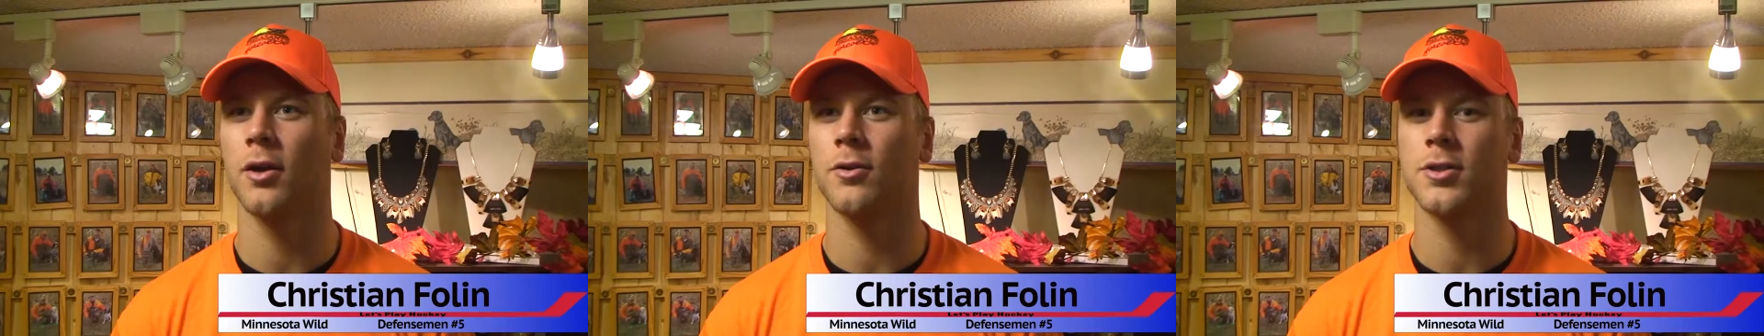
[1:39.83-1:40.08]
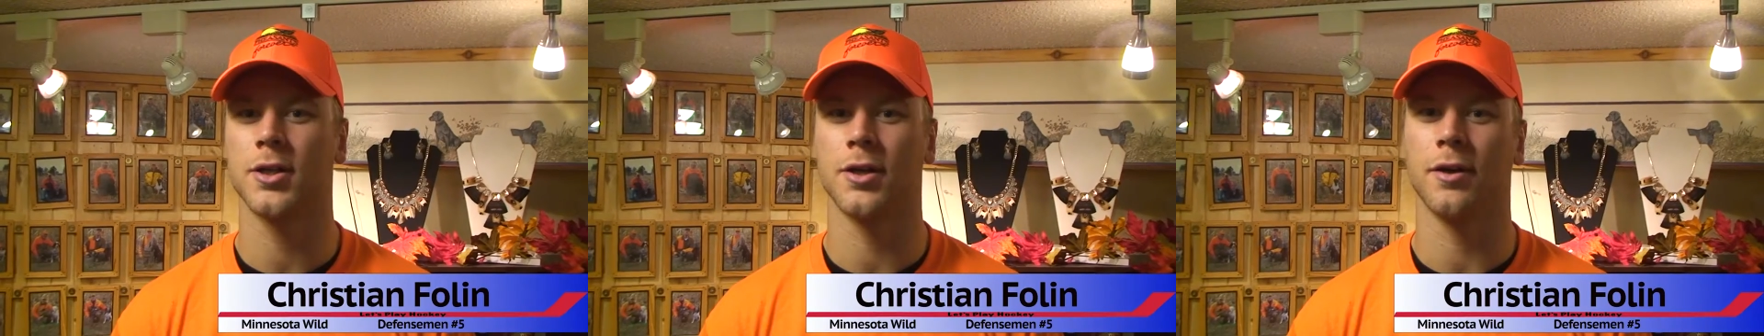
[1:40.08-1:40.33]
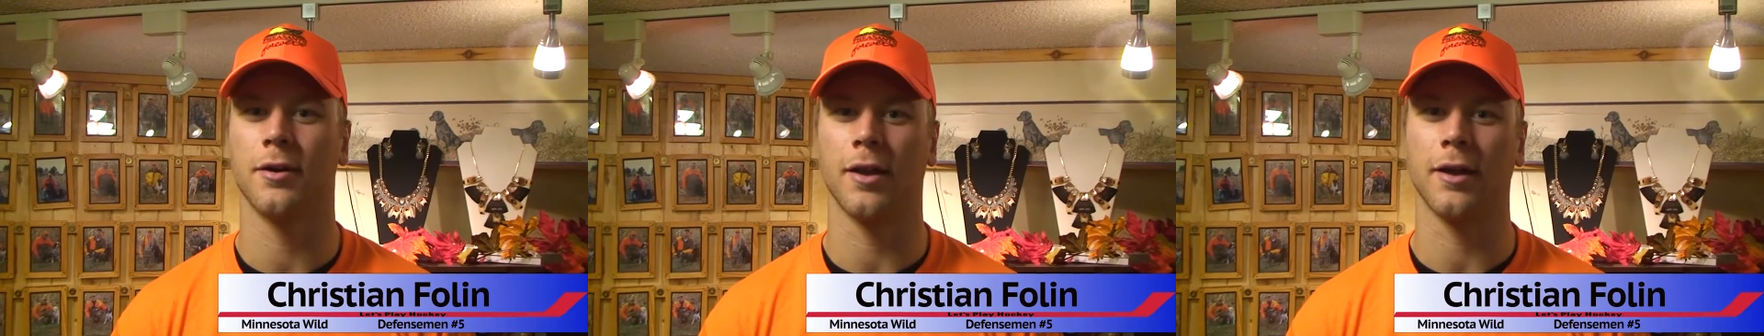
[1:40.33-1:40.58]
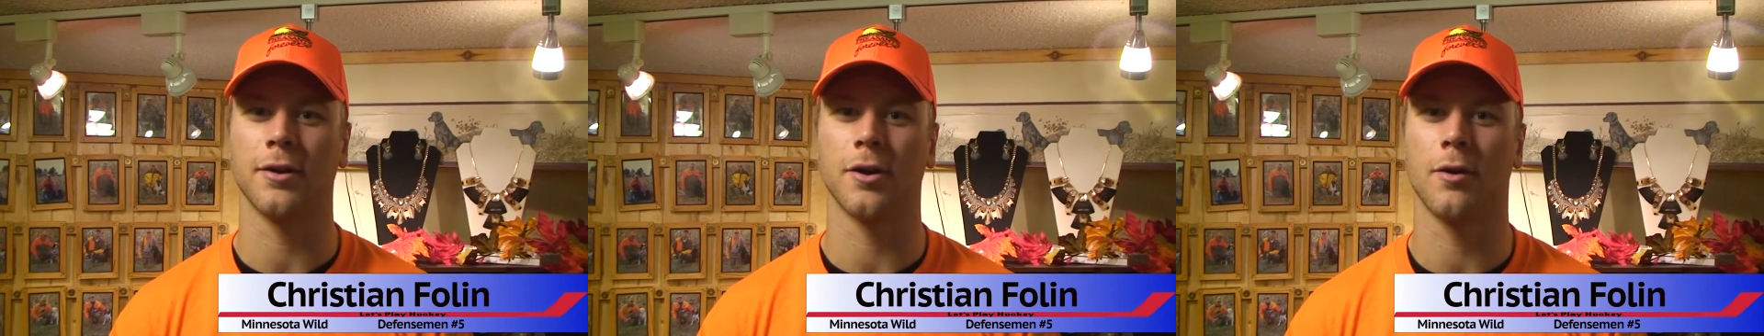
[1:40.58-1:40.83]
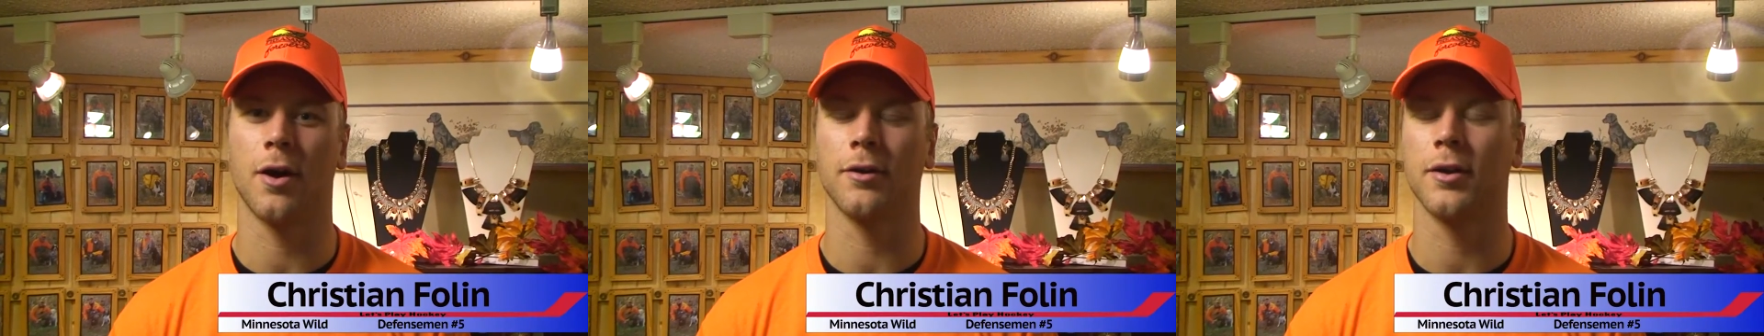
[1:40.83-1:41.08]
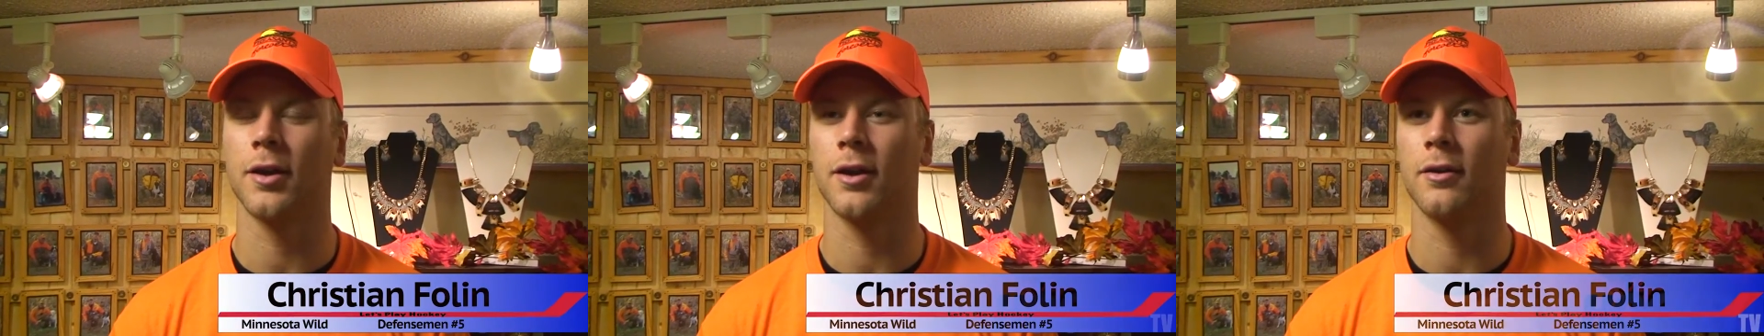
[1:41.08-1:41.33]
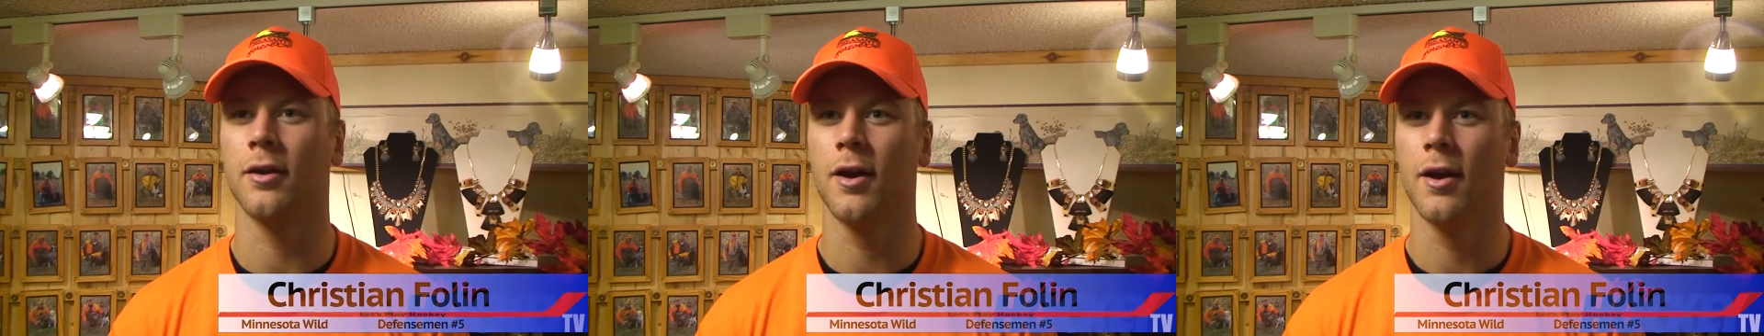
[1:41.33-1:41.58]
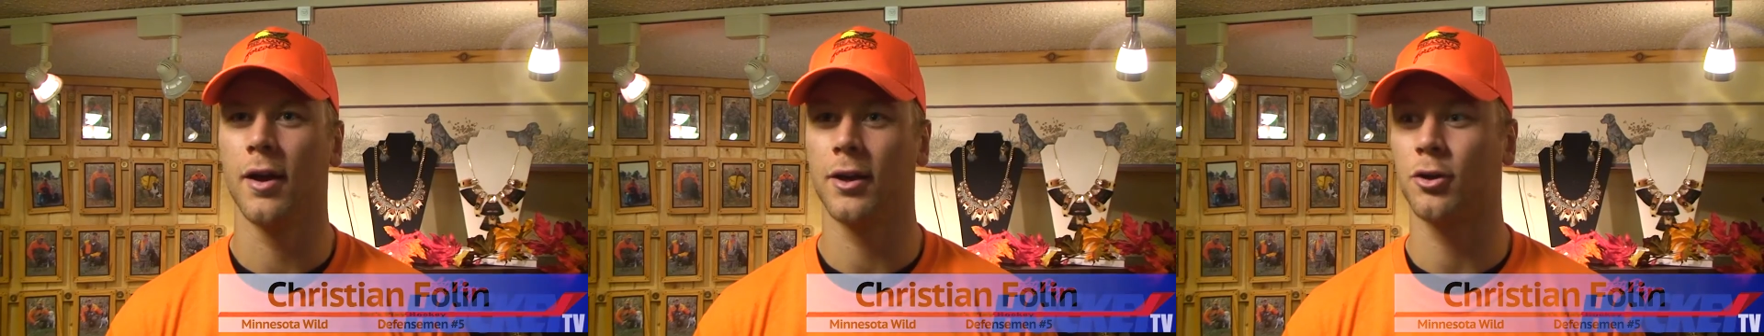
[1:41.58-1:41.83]
My coach there liked to go hunting. he
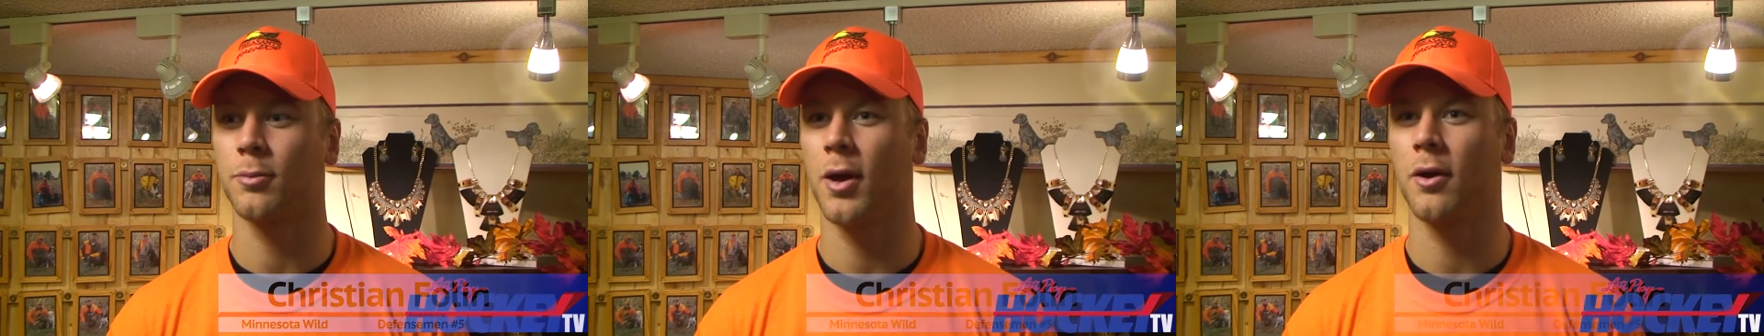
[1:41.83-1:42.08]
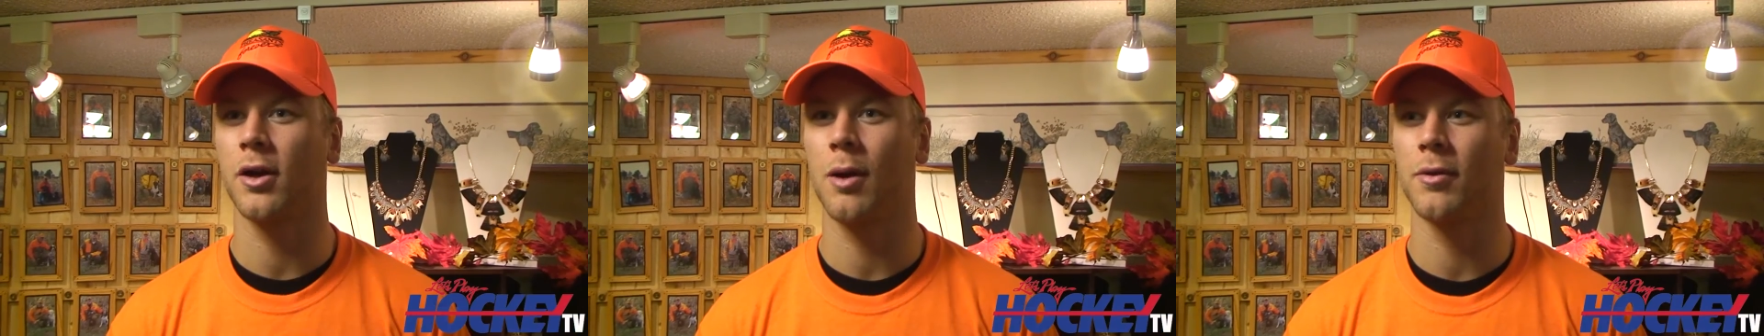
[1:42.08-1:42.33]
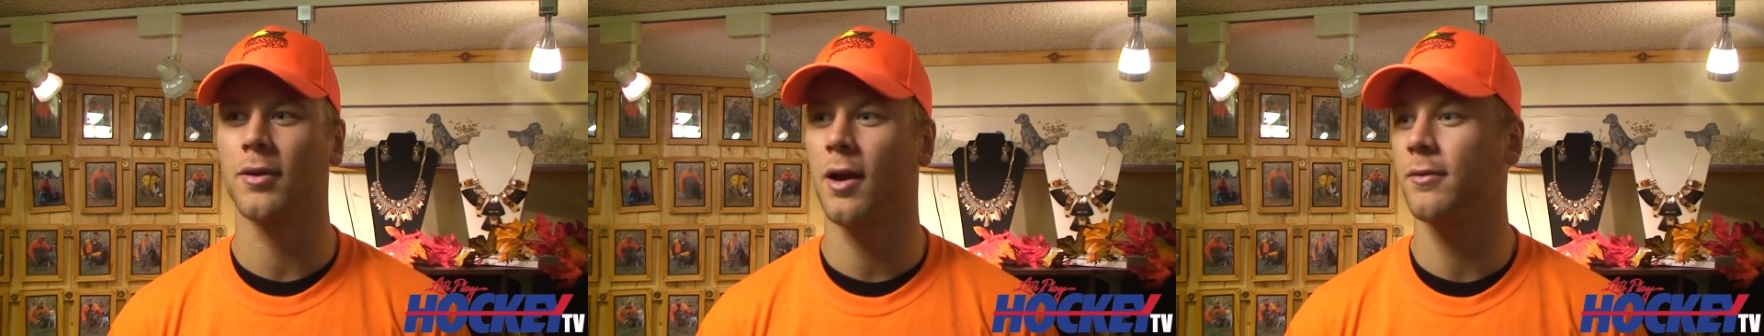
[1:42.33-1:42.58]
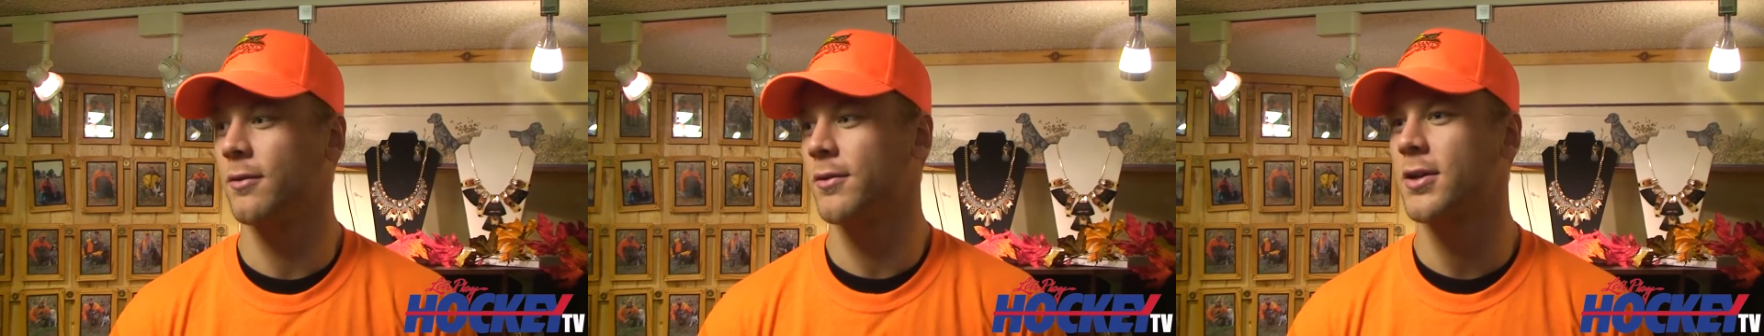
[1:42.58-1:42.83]
took me out a couple times.